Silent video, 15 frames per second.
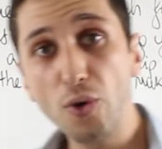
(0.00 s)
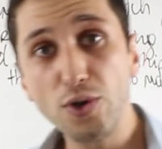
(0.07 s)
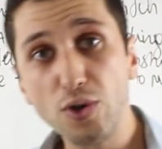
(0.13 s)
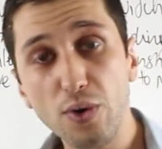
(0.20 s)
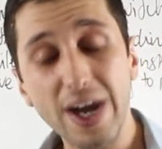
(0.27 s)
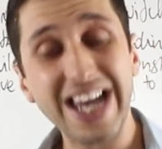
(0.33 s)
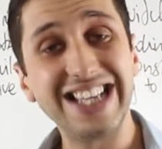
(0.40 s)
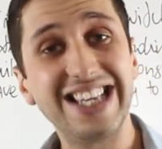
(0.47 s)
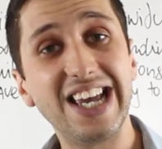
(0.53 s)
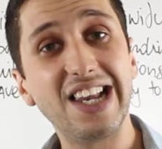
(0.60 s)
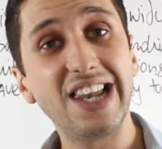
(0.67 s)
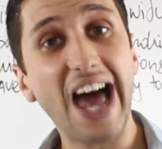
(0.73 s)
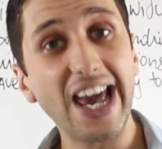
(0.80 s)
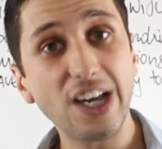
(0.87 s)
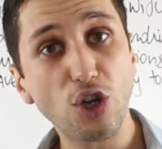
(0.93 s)
you and they
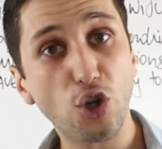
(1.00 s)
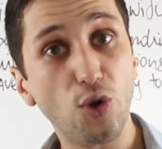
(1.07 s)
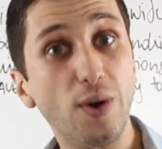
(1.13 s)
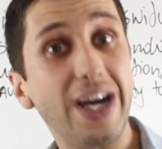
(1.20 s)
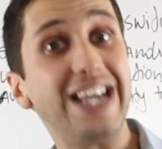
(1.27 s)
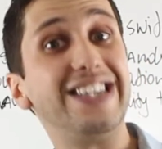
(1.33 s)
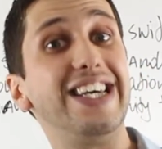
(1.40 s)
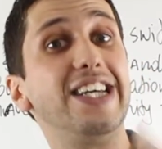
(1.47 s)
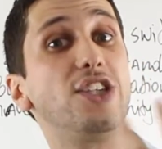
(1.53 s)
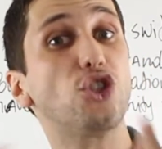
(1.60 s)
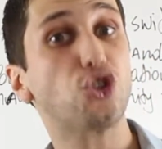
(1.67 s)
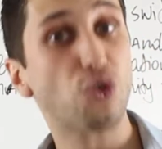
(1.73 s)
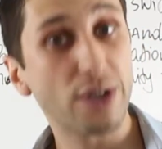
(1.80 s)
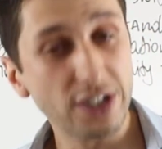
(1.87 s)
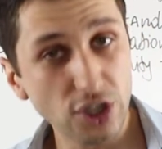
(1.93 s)
like you and they
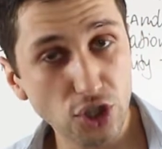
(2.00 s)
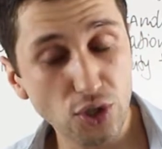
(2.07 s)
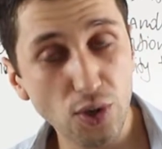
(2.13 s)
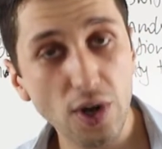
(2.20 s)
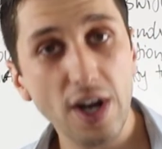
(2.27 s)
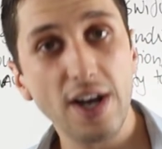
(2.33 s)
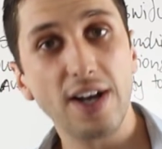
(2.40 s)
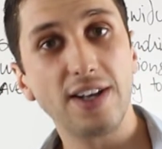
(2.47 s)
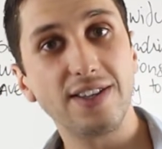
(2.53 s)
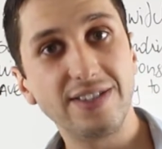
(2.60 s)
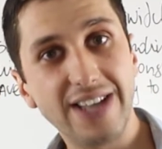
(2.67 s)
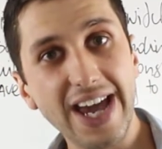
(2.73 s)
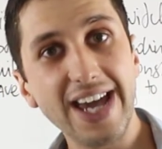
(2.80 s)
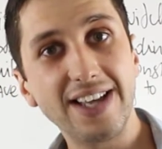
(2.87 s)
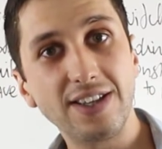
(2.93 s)
trust you,
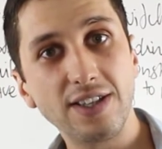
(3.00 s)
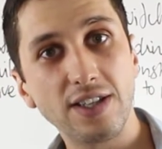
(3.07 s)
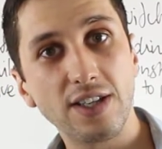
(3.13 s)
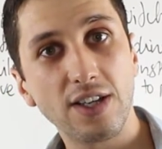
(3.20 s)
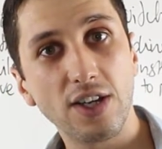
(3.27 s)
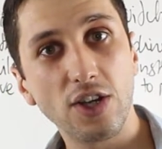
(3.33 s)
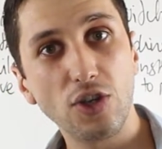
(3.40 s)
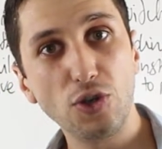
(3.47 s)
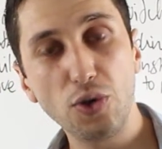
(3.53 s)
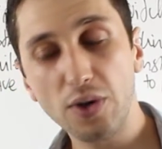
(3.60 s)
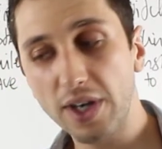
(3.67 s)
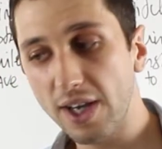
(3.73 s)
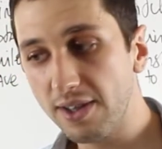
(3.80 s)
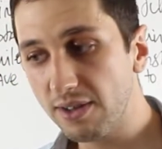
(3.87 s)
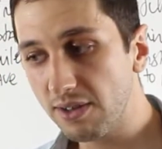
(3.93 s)
then you
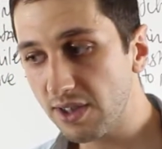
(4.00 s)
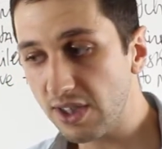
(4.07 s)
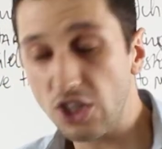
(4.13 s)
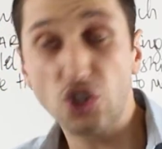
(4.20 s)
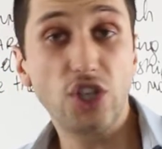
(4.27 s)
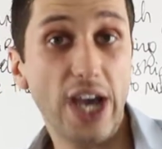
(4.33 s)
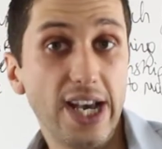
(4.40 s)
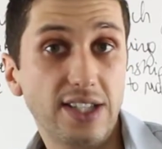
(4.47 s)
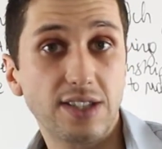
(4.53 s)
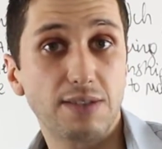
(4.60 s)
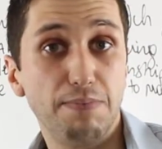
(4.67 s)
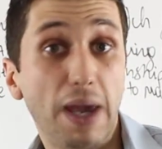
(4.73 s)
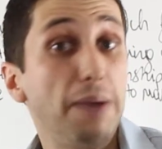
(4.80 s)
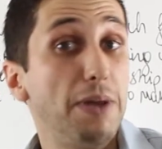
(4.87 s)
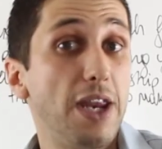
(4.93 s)
can suggest
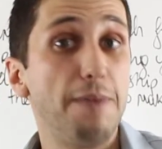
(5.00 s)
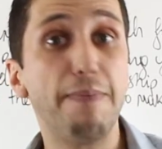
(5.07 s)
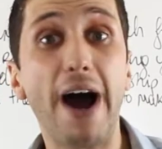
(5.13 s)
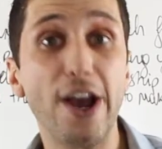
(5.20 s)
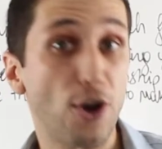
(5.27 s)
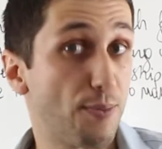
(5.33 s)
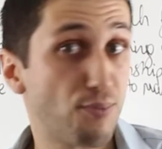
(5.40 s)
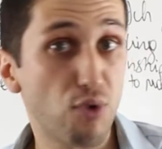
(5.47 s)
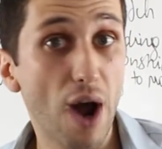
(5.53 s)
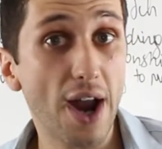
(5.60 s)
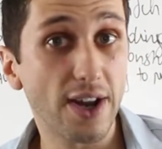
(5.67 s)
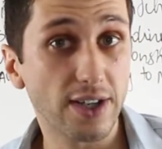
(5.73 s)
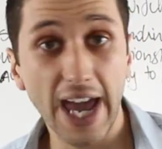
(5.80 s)
maybe they buy your product.